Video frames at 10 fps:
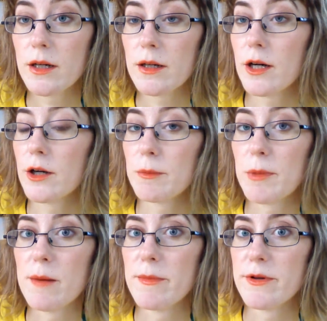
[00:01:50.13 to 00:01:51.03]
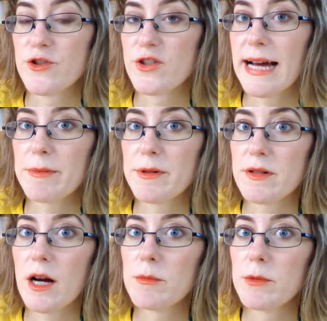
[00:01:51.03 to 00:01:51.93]
her apartment just happened to
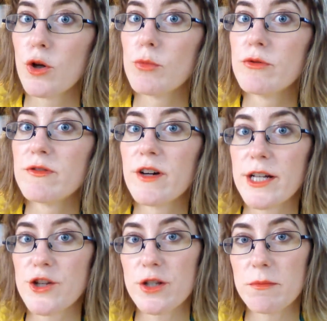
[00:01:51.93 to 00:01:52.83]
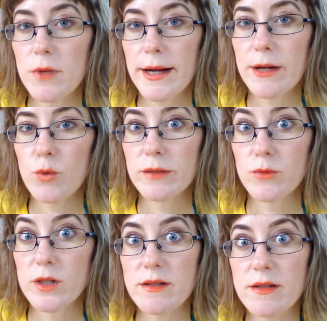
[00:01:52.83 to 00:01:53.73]
come a lot more furnished than my one
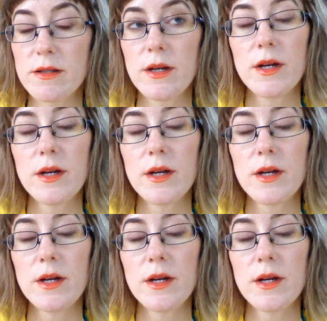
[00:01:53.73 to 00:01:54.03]
was.